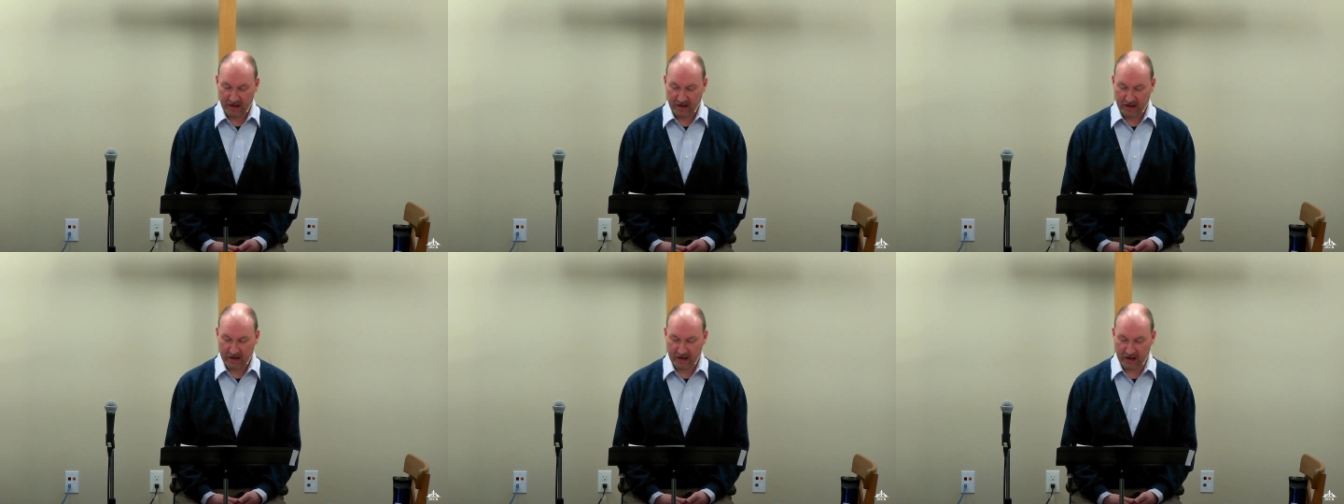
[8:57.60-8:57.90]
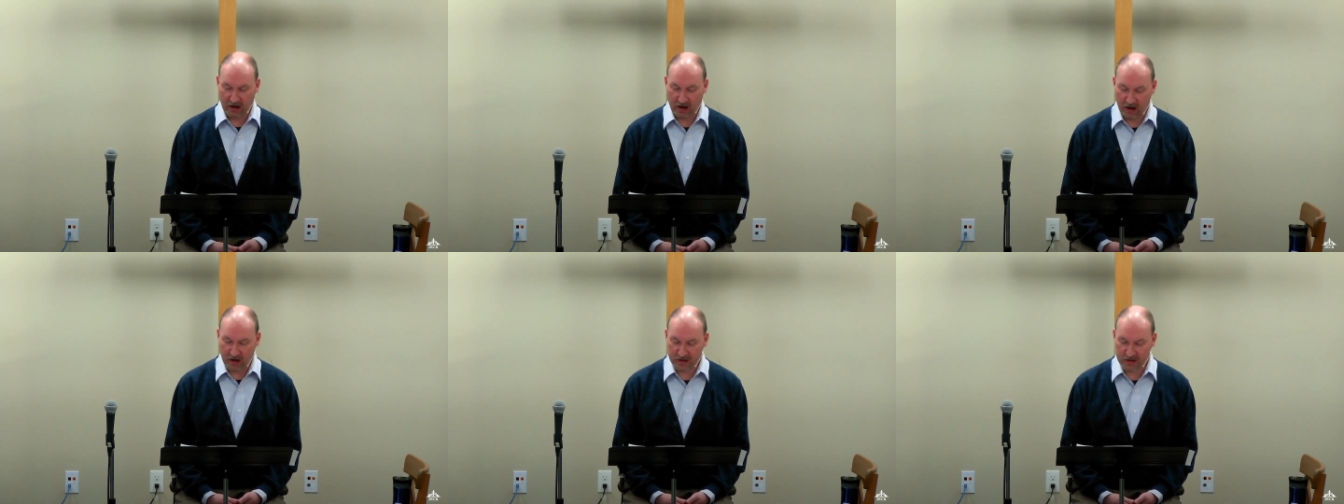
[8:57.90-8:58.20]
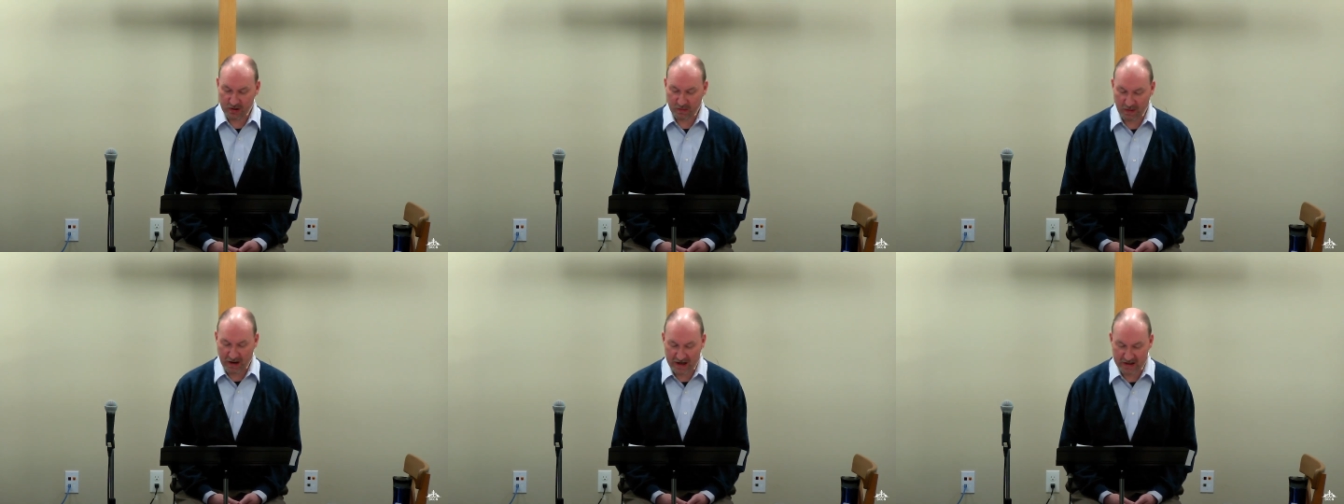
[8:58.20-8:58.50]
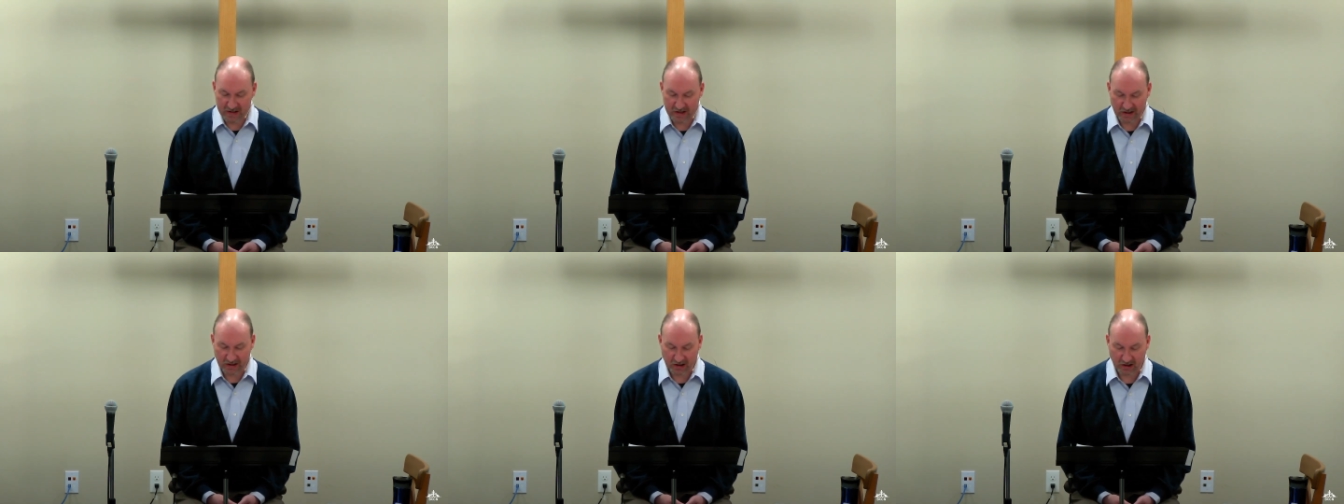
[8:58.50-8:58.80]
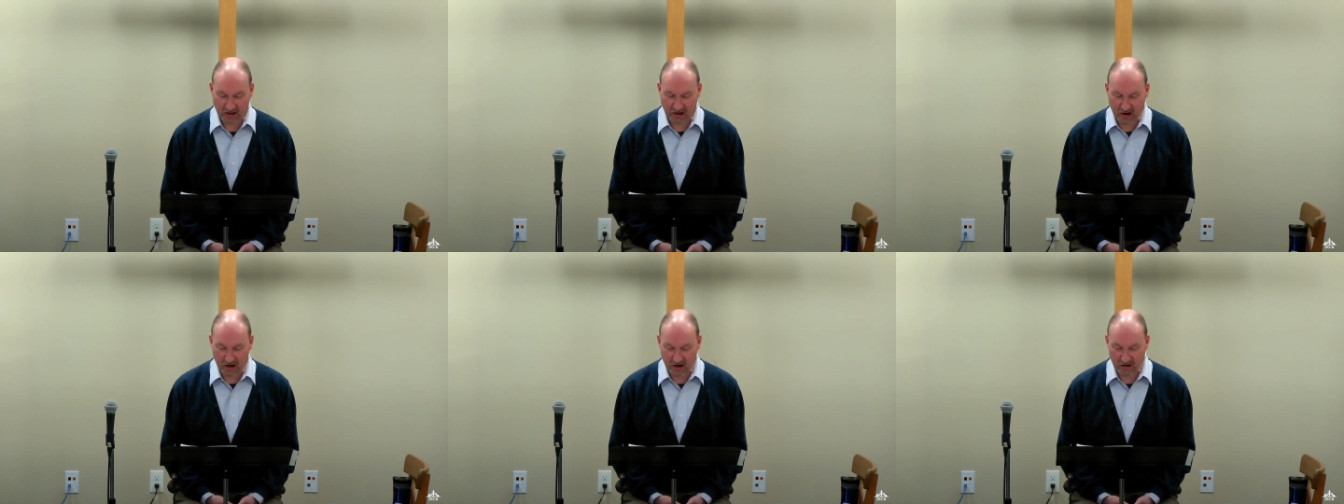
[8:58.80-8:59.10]
He also makes it
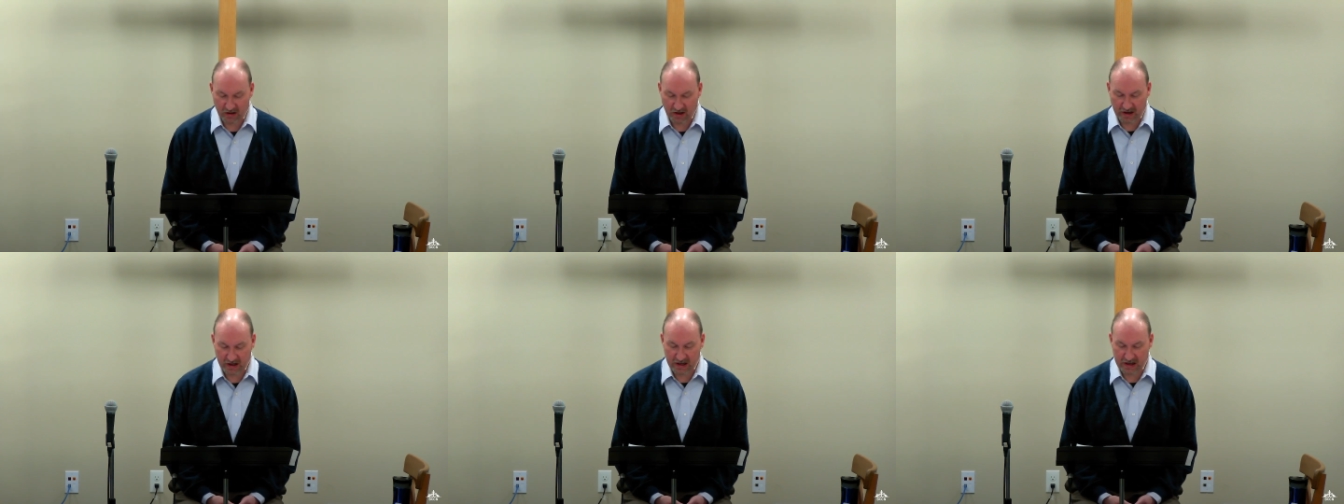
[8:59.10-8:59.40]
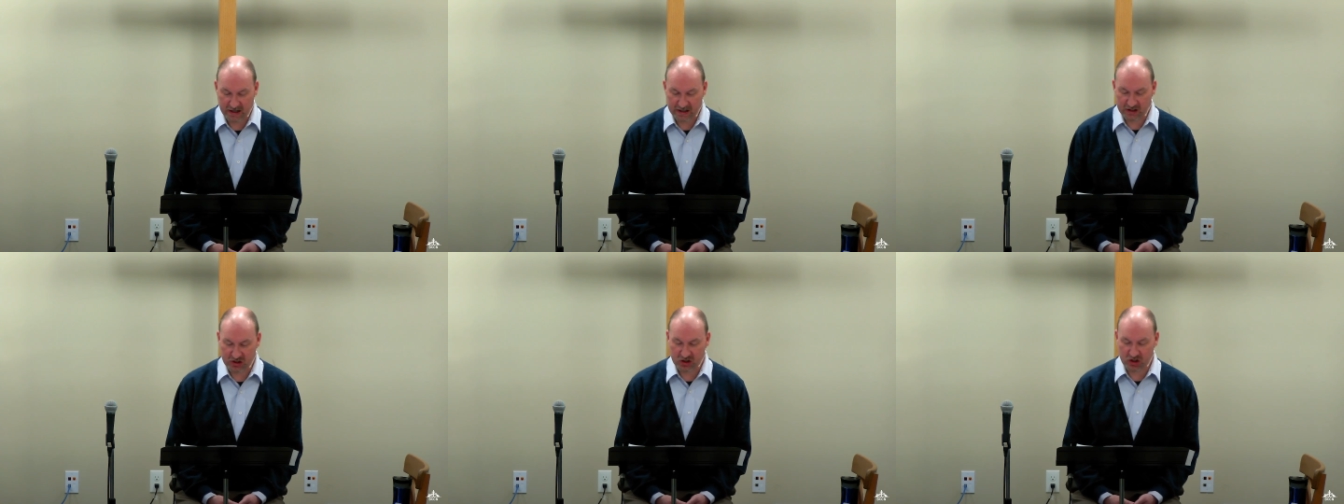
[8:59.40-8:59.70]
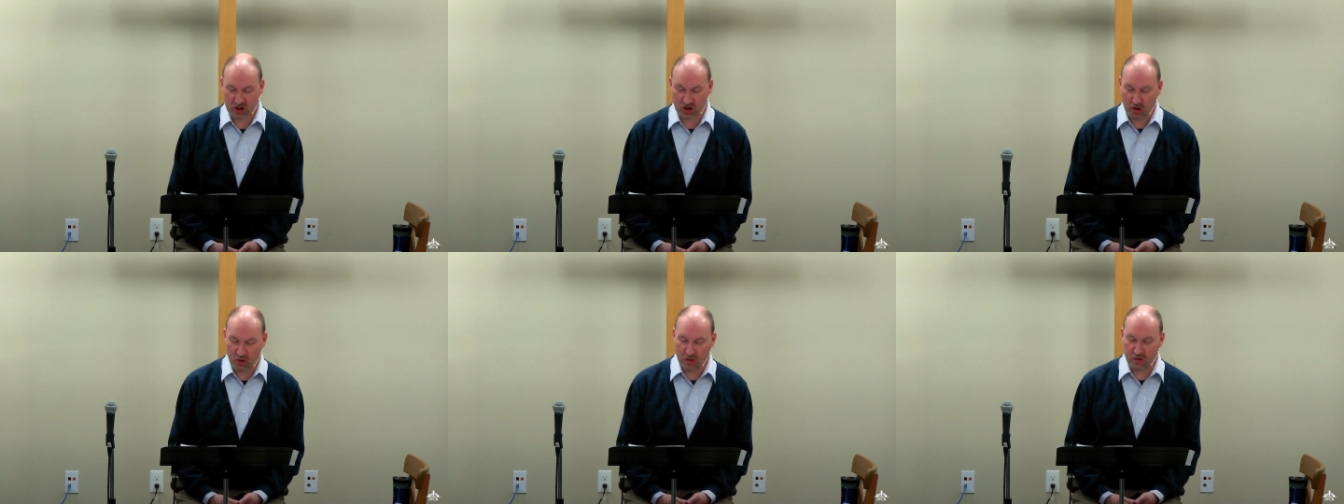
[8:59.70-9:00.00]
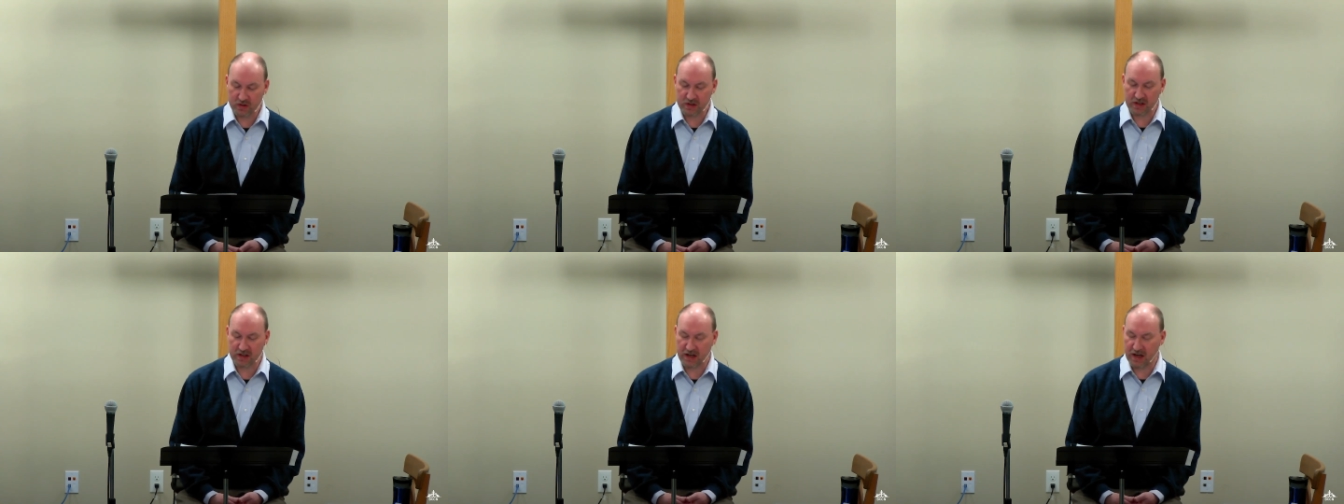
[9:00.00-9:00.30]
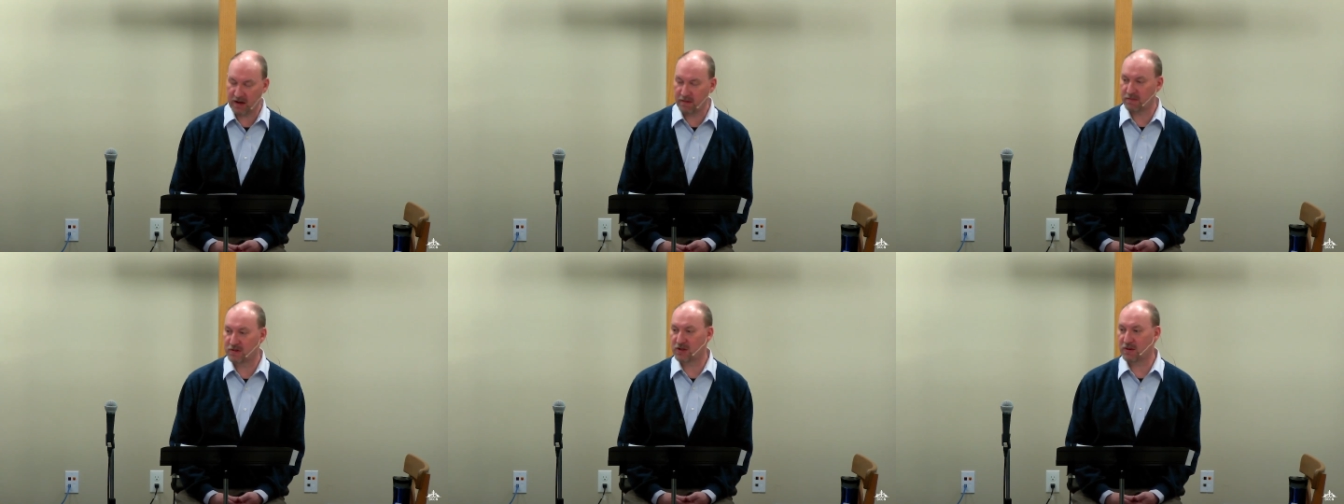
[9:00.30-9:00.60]
clear that he has chosen
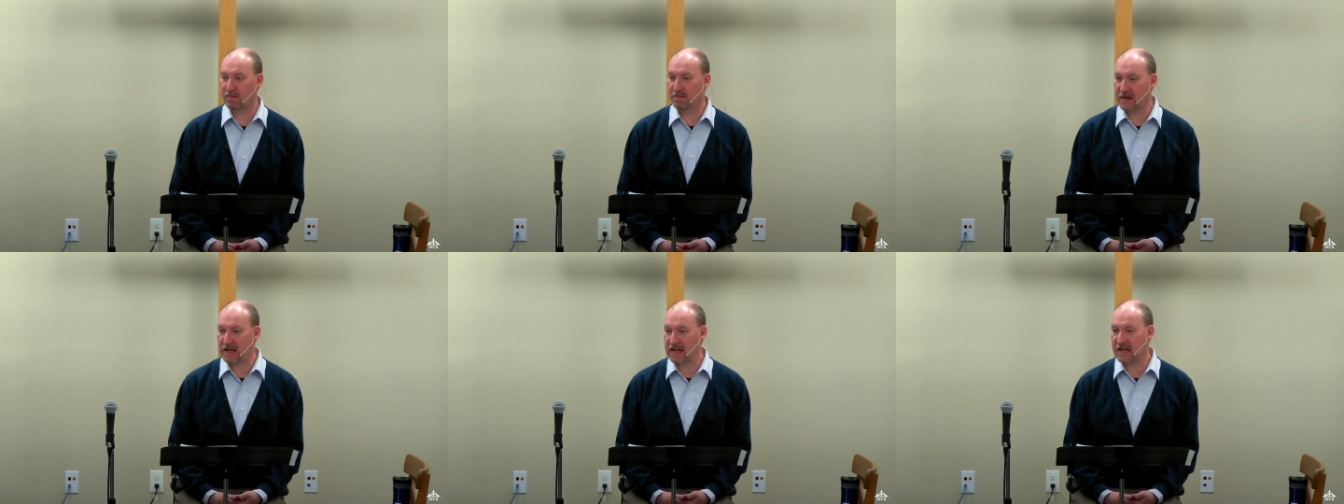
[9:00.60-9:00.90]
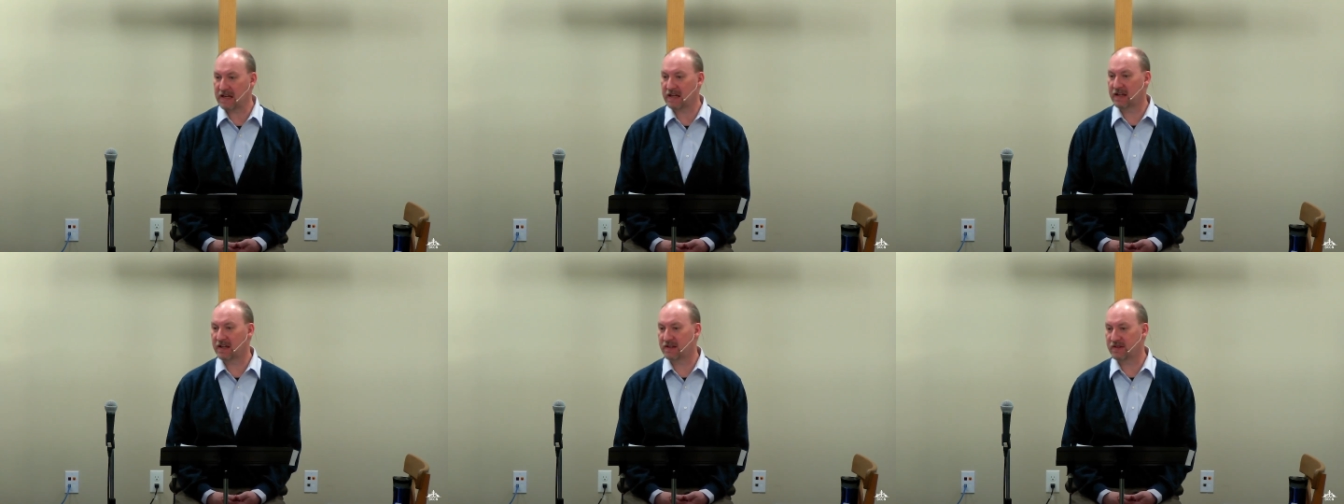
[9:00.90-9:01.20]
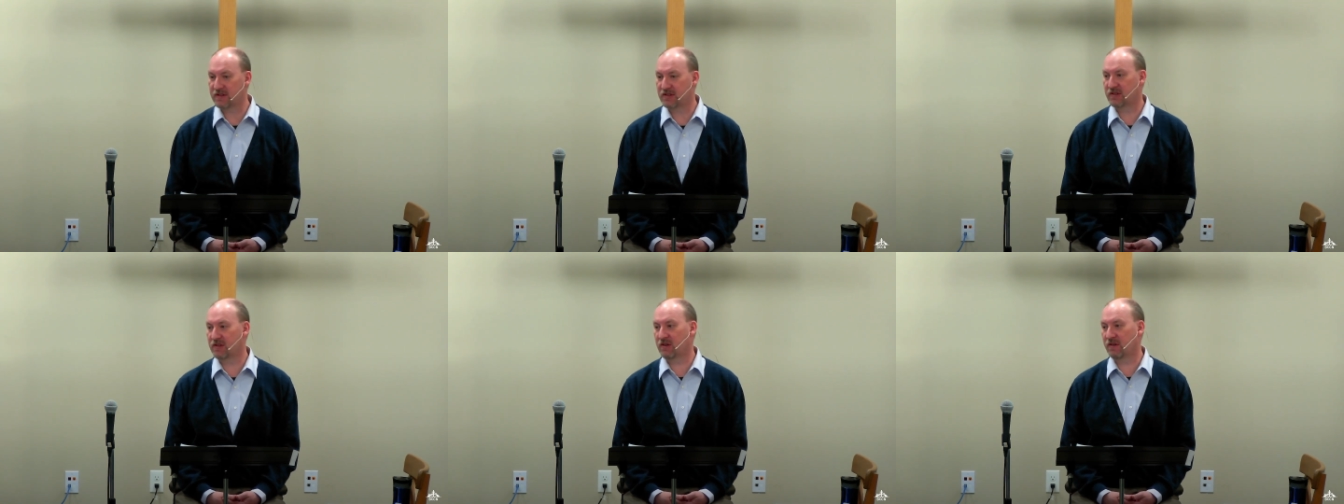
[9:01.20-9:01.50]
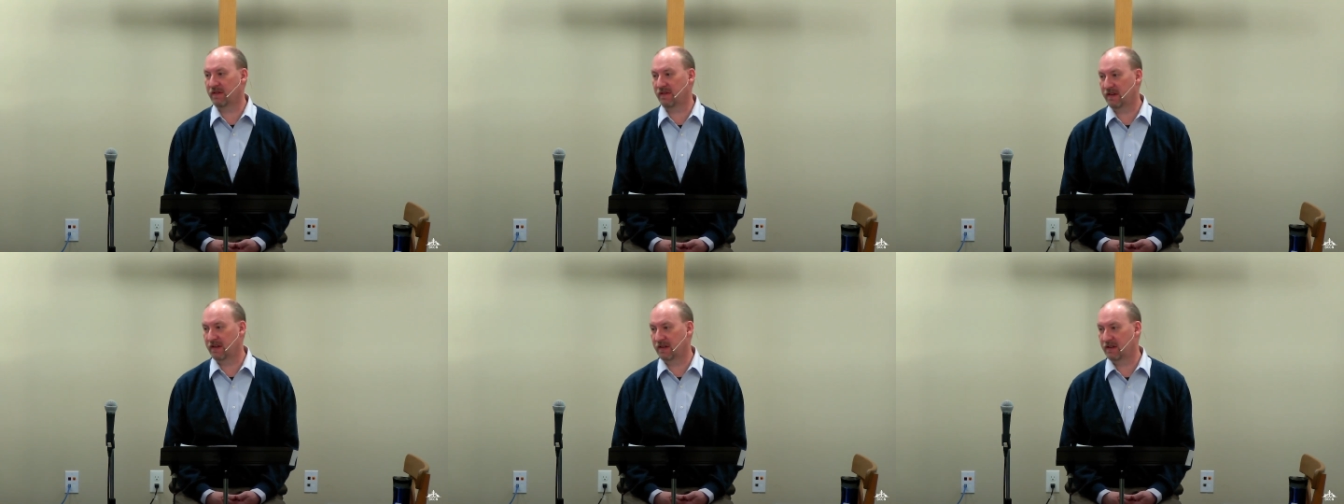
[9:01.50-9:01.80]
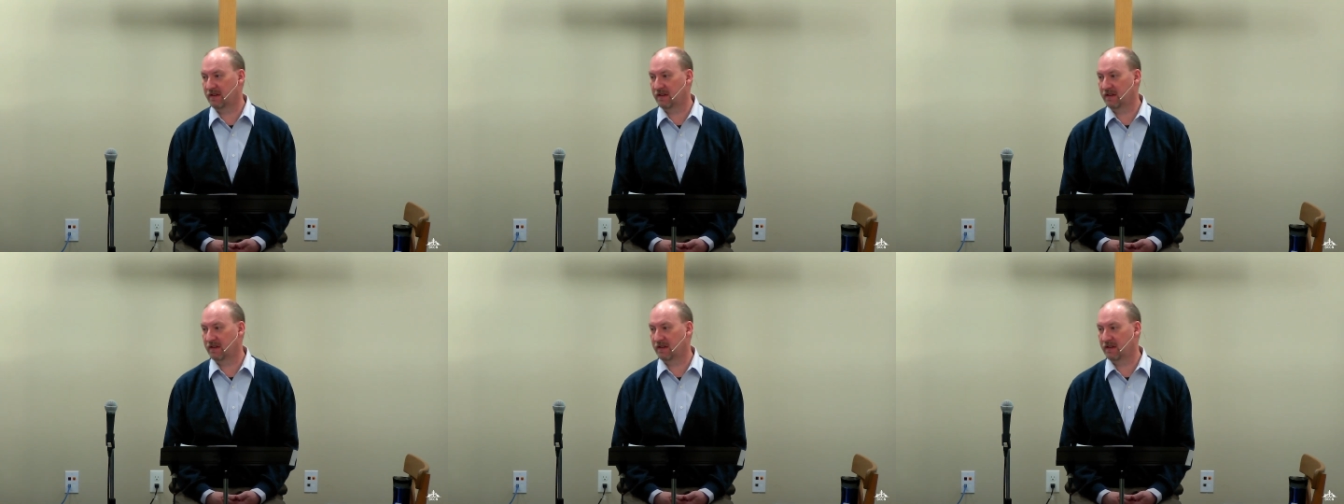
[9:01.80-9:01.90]
him to be his servant.